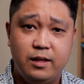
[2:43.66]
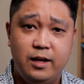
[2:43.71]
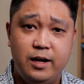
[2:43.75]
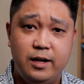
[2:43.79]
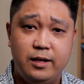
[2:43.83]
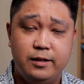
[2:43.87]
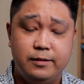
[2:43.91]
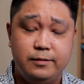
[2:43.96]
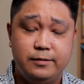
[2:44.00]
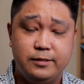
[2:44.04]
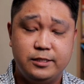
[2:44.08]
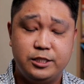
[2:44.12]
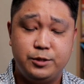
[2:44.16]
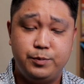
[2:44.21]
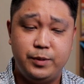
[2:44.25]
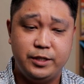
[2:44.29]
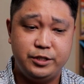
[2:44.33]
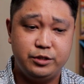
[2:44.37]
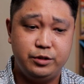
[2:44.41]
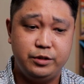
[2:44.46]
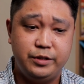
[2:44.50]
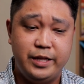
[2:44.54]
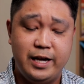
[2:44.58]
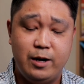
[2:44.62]
uh,
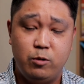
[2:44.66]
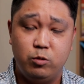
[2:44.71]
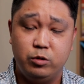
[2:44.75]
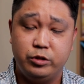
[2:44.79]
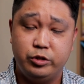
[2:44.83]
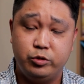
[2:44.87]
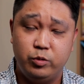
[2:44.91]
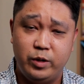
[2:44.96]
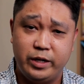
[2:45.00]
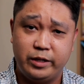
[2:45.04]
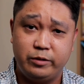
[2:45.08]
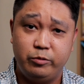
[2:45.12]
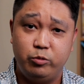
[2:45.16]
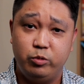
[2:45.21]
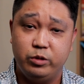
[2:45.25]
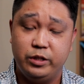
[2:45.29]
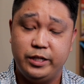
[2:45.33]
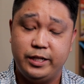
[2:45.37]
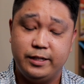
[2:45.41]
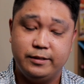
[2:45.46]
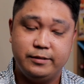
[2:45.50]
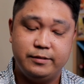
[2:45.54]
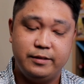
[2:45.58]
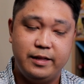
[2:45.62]
especially that were directly
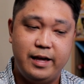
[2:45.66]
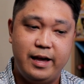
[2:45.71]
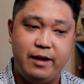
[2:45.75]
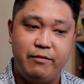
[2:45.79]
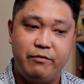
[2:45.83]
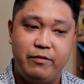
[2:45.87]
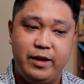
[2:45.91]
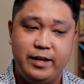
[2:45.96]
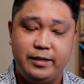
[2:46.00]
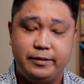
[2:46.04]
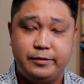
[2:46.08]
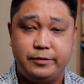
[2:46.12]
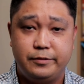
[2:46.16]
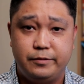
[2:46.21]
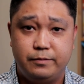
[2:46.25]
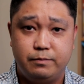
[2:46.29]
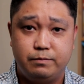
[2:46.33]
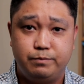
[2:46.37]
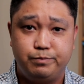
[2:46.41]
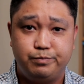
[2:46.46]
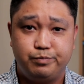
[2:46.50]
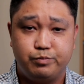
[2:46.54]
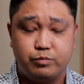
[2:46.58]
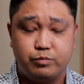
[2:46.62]
related to that event.
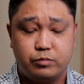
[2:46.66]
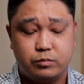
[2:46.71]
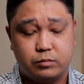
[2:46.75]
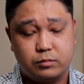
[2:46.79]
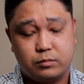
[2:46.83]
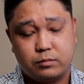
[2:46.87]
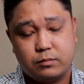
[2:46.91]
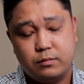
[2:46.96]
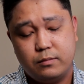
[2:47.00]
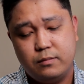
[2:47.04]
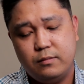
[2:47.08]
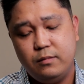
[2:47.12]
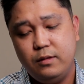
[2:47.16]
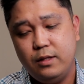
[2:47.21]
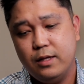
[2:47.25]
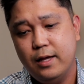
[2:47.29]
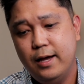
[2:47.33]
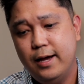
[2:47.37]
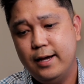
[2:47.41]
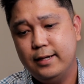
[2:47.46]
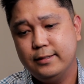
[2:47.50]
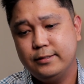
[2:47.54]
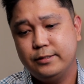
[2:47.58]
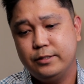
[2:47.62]

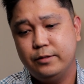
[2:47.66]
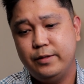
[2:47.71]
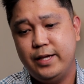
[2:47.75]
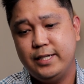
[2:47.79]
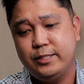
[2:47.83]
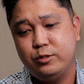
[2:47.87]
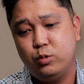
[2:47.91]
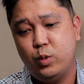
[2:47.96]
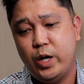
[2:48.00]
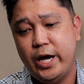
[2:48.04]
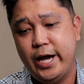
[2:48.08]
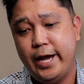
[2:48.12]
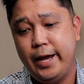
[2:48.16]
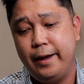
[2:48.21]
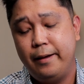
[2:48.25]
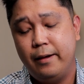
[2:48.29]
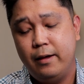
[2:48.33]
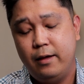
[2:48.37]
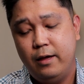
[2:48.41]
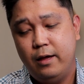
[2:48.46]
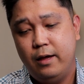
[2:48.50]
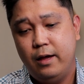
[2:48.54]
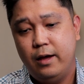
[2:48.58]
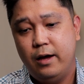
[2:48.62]
Uh, so that's why
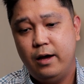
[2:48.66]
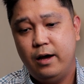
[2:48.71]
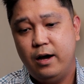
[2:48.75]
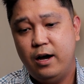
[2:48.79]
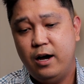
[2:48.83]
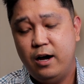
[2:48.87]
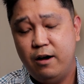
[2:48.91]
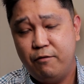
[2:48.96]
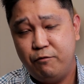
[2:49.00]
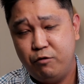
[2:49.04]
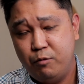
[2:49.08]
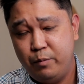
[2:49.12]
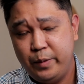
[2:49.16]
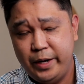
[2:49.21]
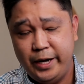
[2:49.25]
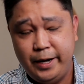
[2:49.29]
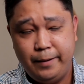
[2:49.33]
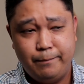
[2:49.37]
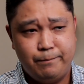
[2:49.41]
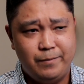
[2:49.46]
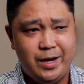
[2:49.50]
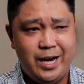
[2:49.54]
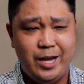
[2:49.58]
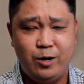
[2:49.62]
uh, for
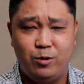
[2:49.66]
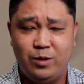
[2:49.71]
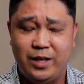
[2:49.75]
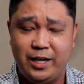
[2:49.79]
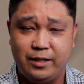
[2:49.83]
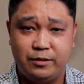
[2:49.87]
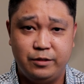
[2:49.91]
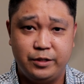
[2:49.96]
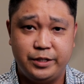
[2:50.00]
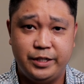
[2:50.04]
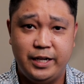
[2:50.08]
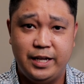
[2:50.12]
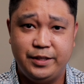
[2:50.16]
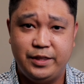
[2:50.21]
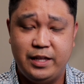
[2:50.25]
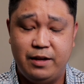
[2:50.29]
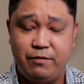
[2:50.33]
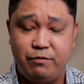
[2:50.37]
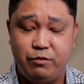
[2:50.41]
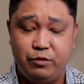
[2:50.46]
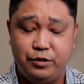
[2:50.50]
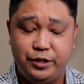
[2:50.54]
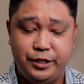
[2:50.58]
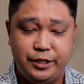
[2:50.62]
me, I don't like looking at
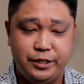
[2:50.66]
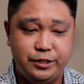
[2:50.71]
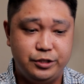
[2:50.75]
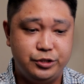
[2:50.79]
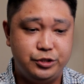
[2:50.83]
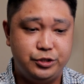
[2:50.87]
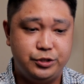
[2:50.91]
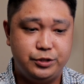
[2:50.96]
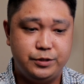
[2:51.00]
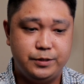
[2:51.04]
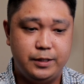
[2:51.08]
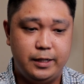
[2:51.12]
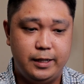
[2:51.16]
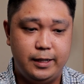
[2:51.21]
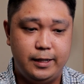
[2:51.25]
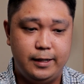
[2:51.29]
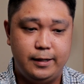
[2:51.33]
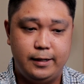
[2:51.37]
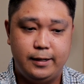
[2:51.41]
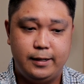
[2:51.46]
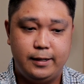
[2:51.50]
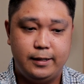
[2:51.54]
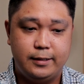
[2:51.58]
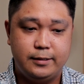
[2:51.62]
that footage.
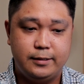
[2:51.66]
Uh,